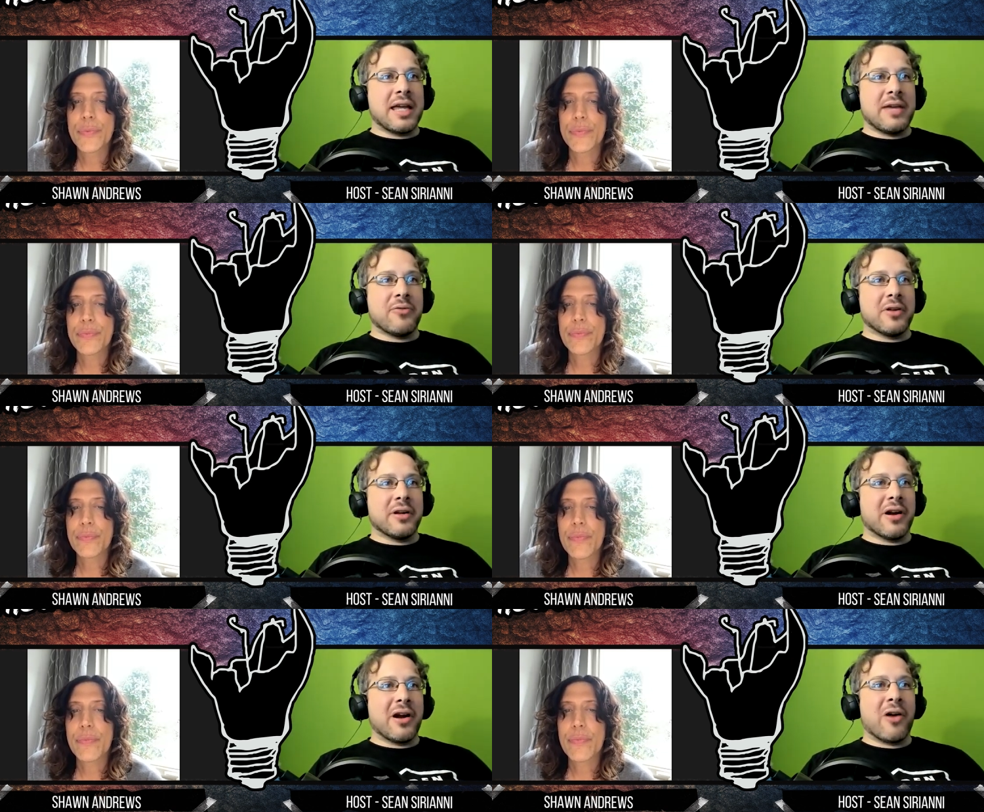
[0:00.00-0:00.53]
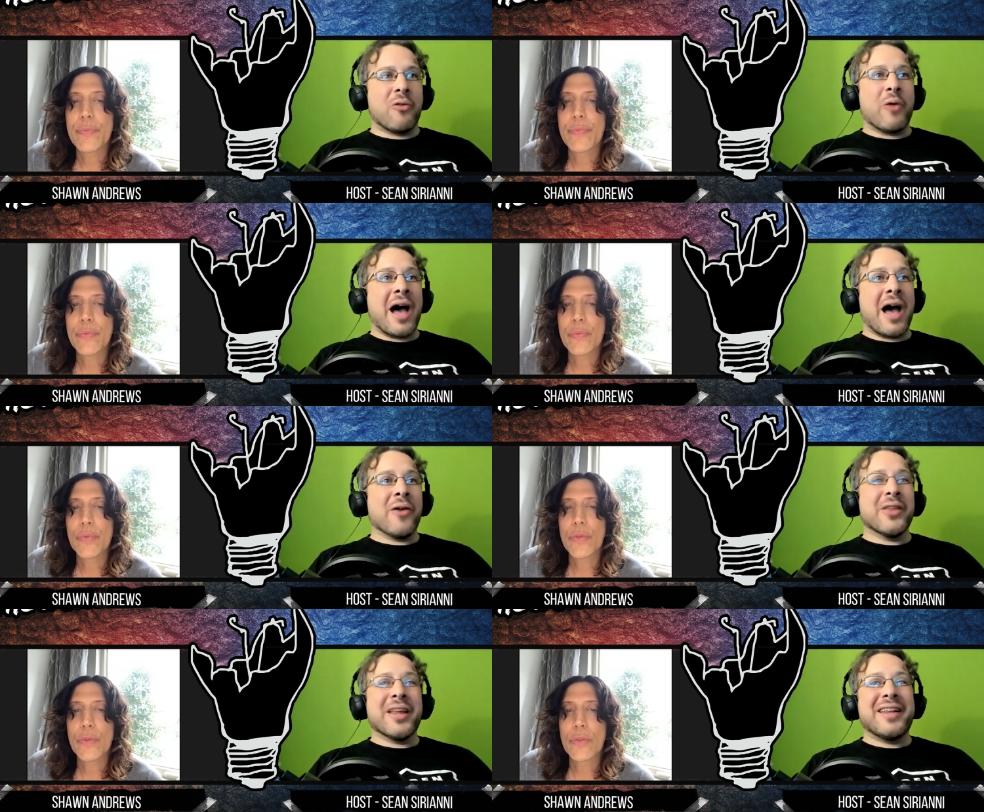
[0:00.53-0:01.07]
Speaker 1: even
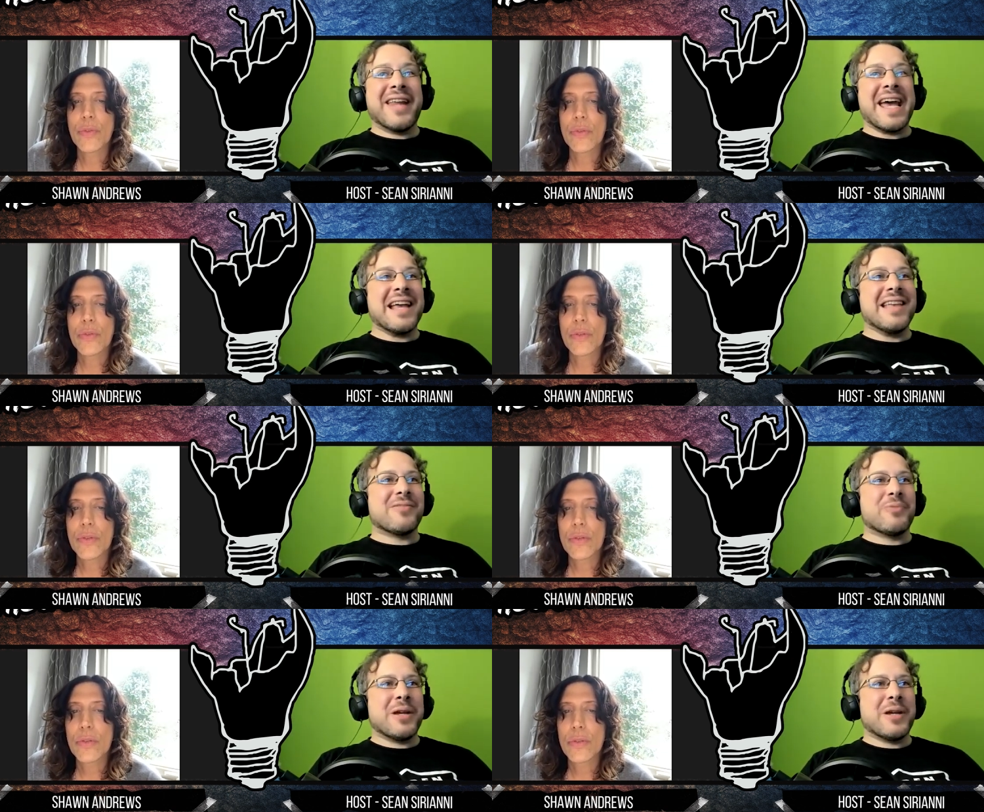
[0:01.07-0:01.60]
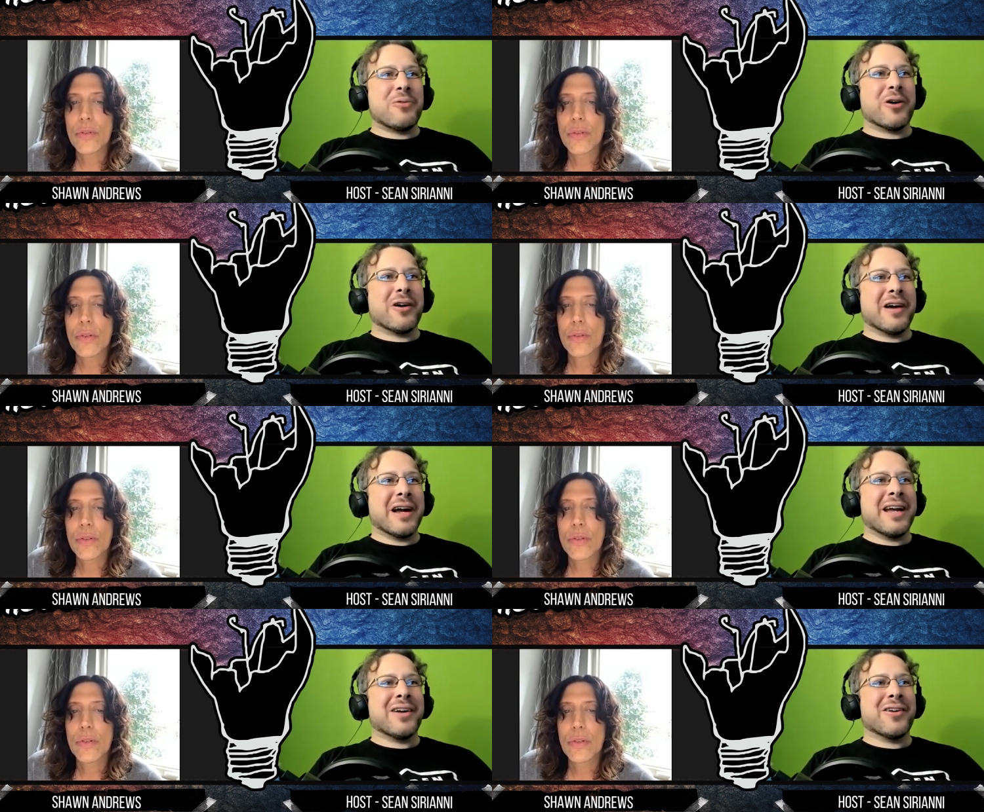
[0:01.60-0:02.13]
around the days we
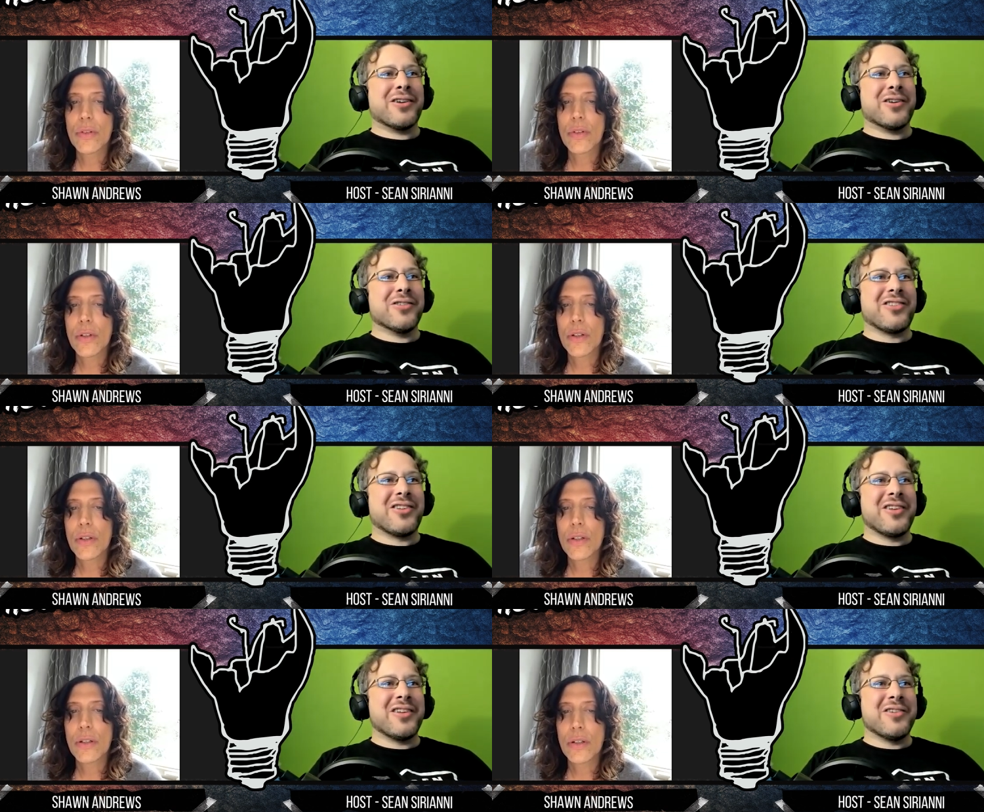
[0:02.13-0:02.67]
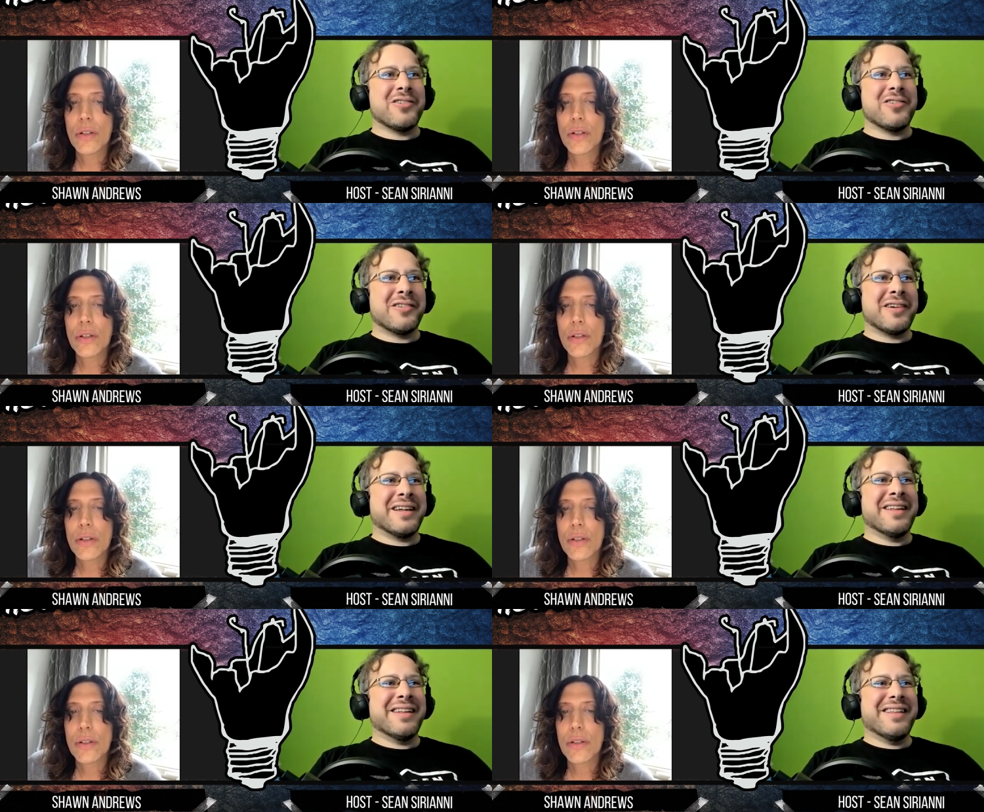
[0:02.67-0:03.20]
were introduced to you
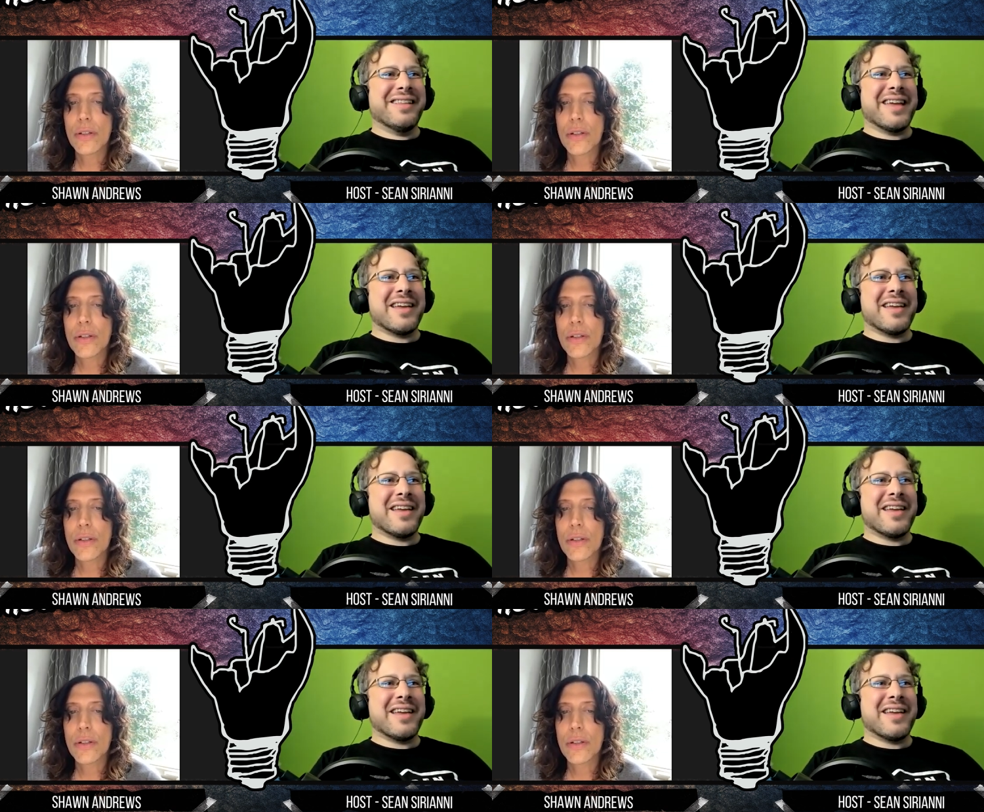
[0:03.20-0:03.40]
and